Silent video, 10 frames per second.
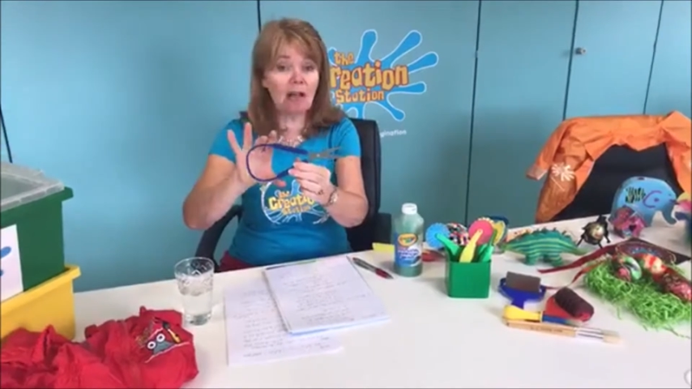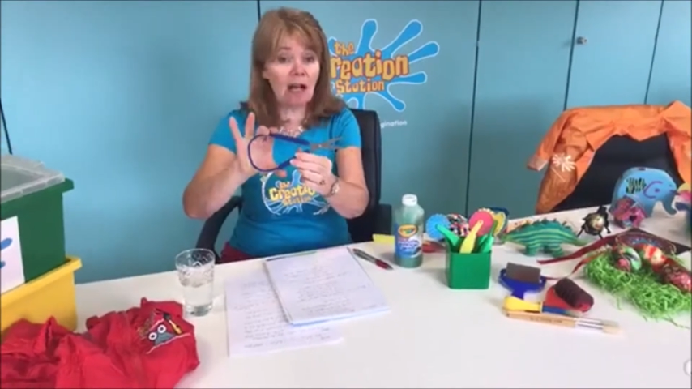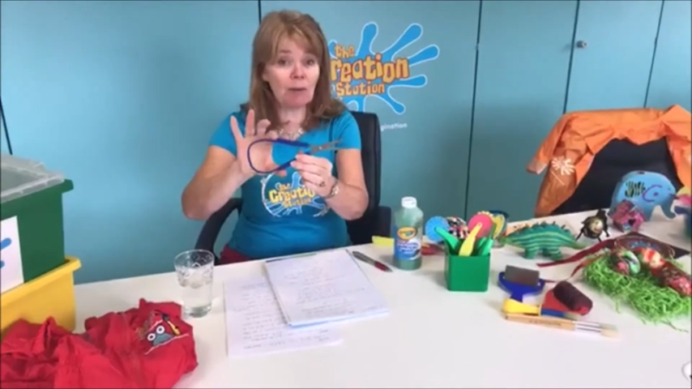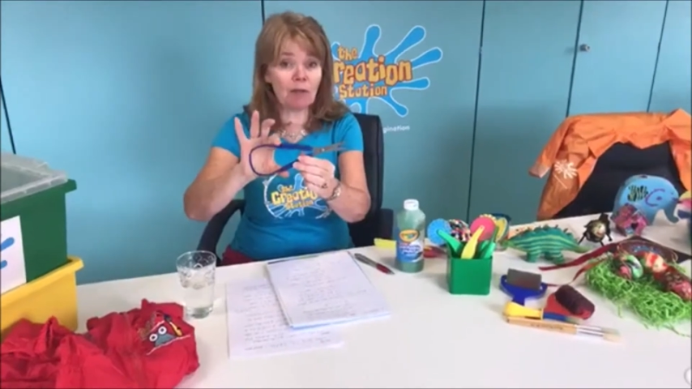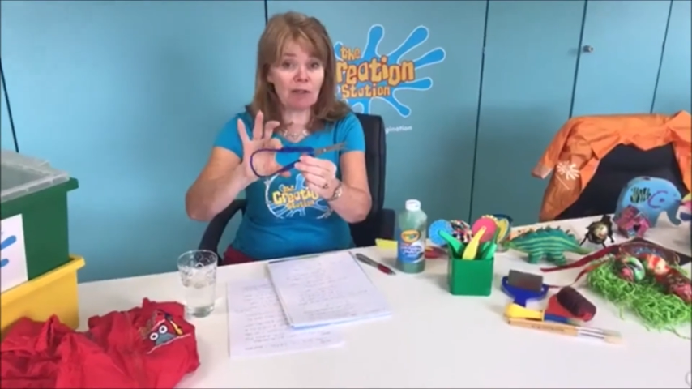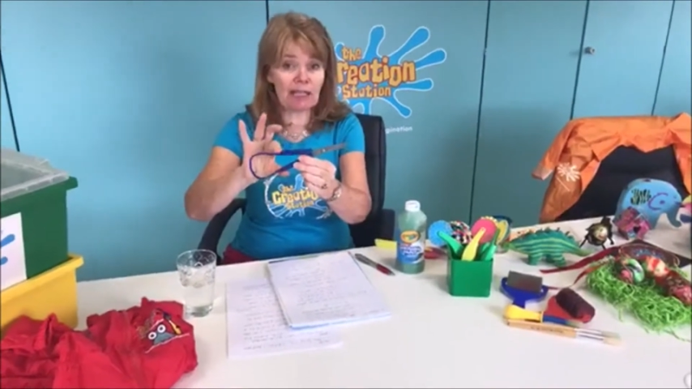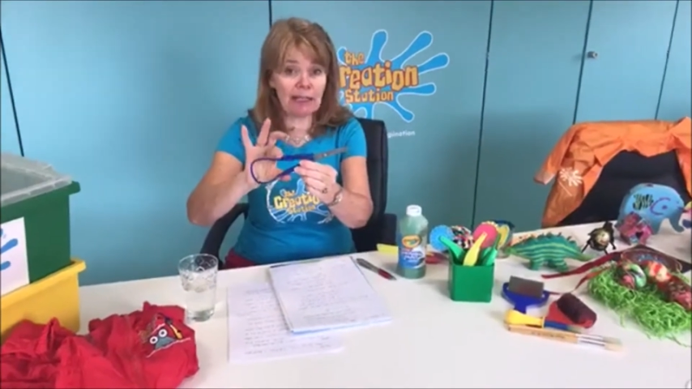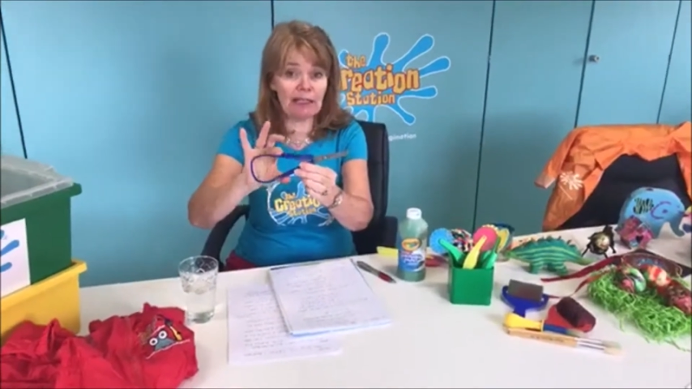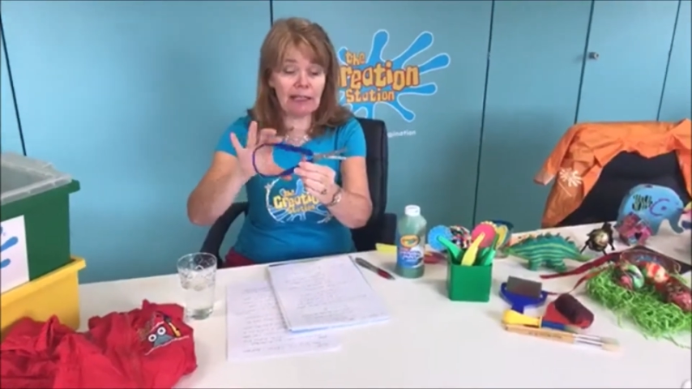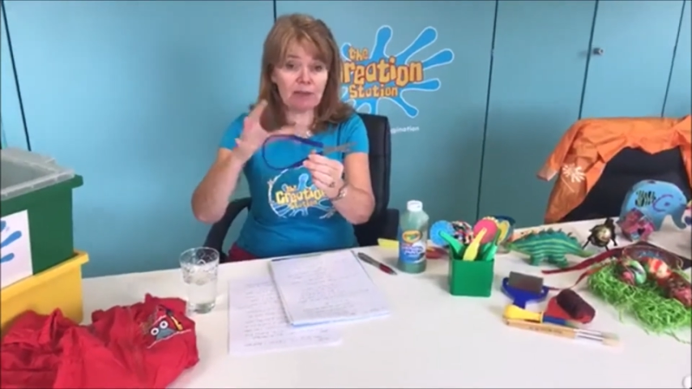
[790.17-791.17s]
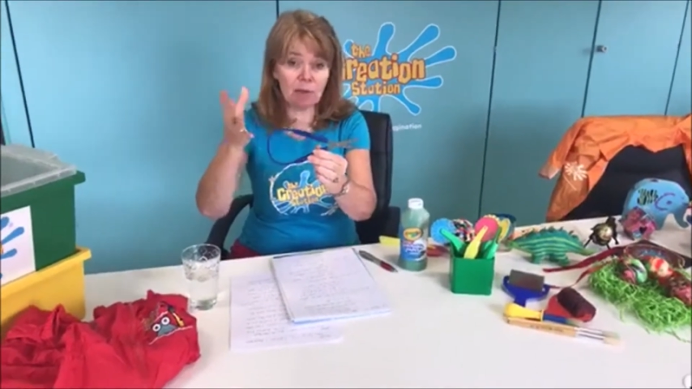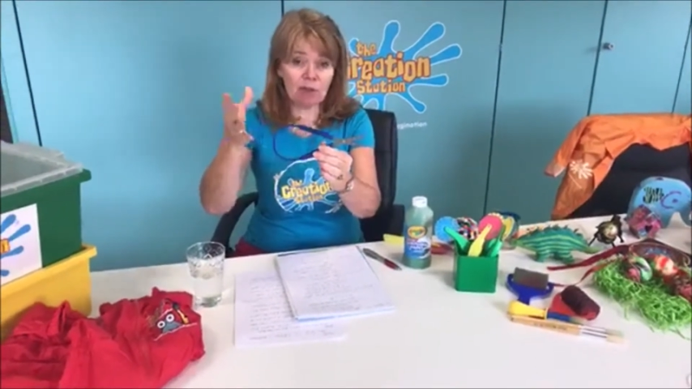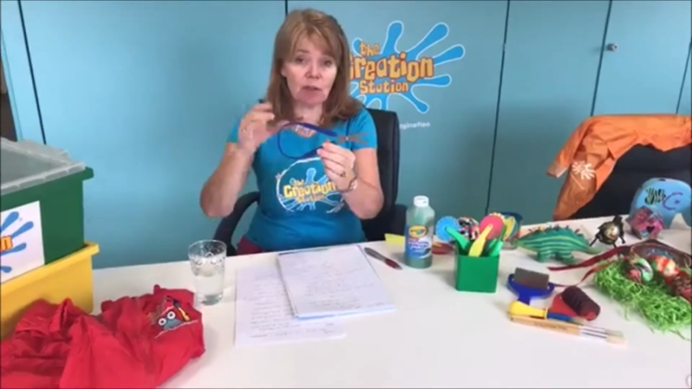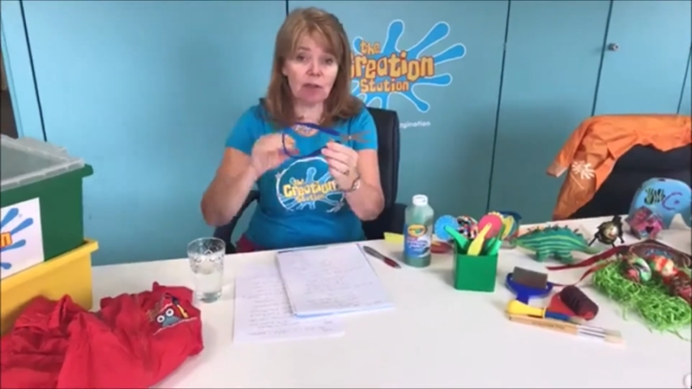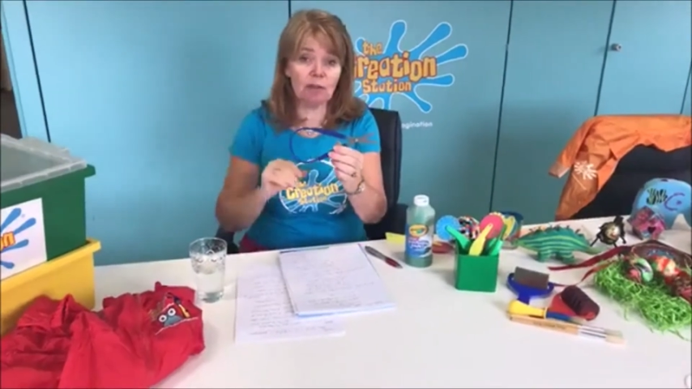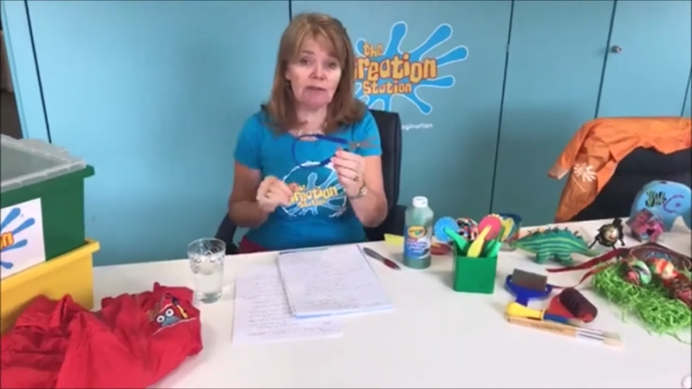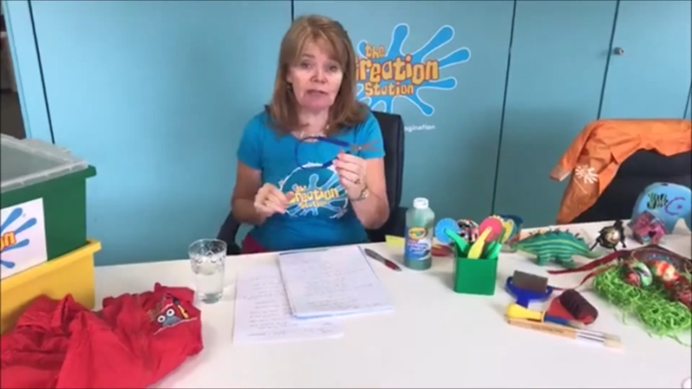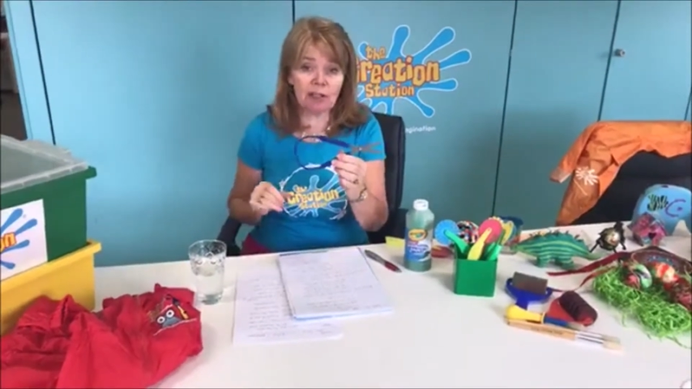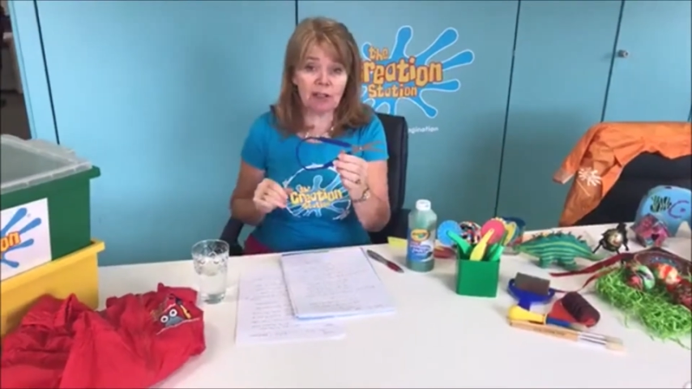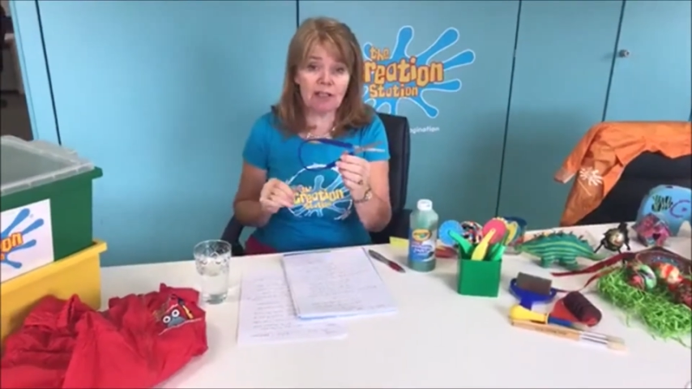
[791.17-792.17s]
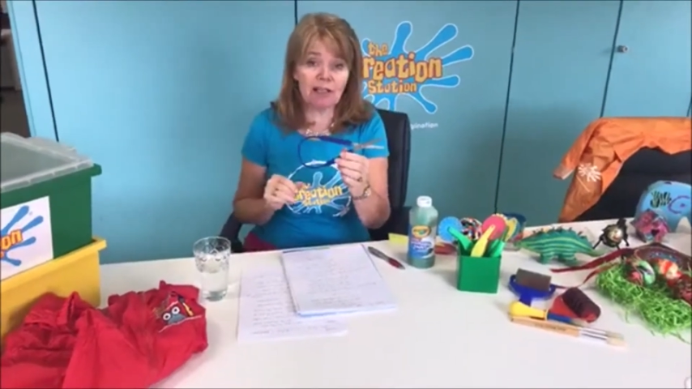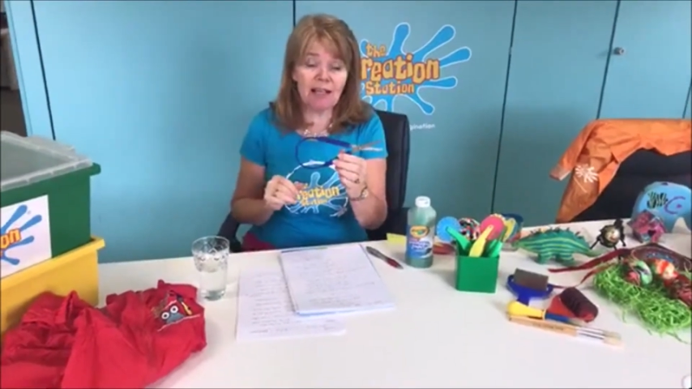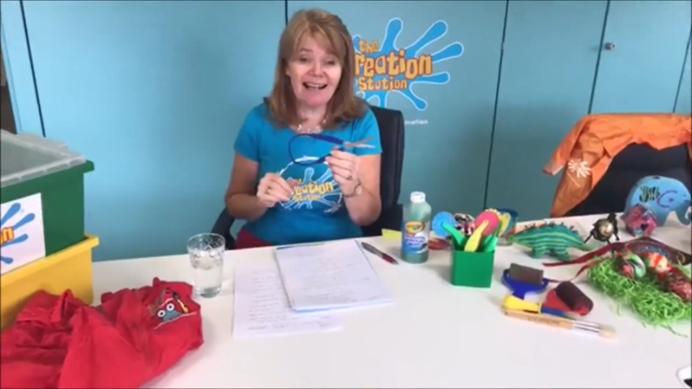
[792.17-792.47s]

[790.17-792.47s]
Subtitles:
And we've got techniques which our local franchise